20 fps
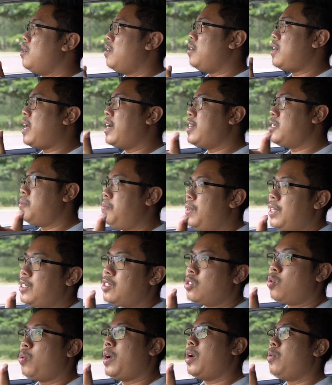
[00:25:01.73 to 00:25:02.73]
Nice big
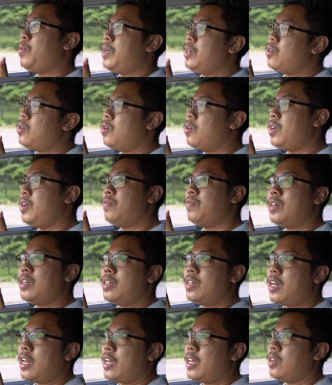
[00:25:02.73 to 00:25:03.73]
square window.
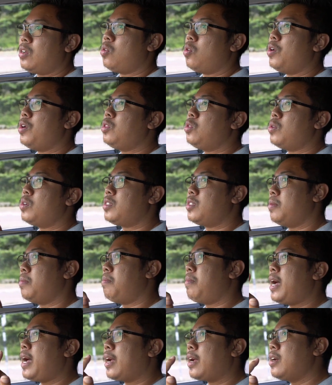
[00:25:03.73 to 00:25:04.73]
Even like going towards the
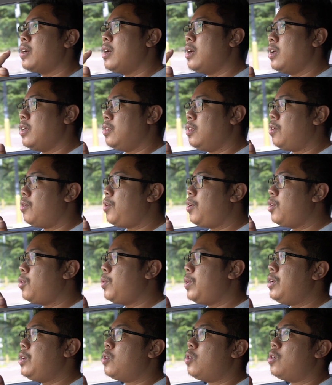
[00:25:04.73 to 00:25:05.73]
back, the rear
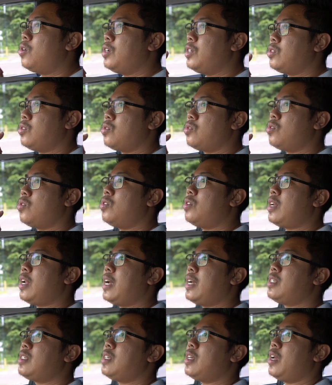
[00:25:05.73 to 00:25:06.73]
window is also
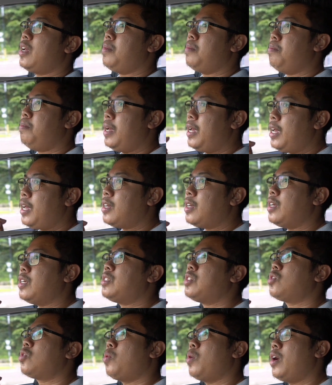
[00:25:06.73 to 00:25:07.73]
nice and big.
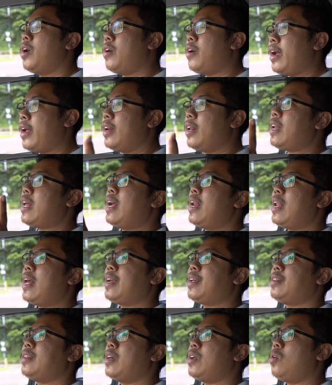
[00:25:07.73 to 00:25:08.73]
It's square, and then I
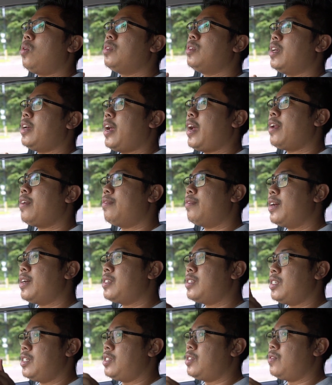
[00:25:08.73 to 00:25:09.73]
like that all the
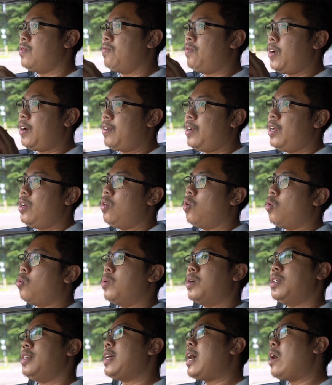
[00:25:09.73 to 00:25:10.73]
headrest is very
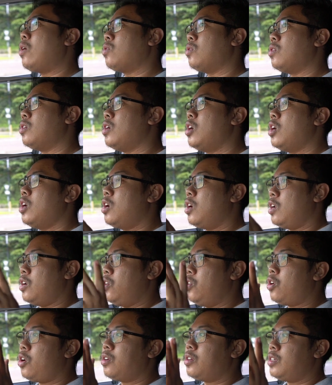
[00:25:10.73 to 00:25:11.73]
lower down,
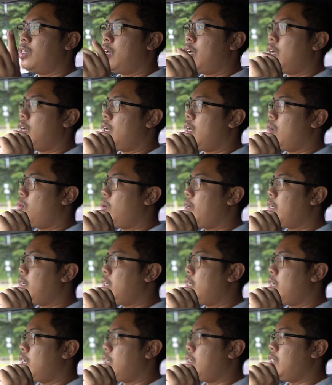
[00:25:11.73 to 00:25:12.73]
not
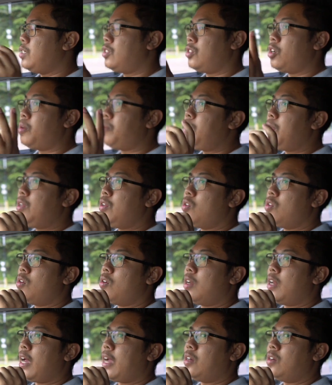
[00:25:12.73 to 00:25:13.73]
disturbing
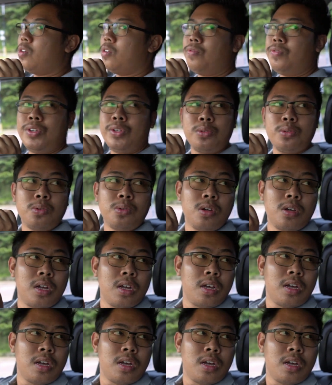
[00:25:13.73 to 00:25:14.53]
your line of view.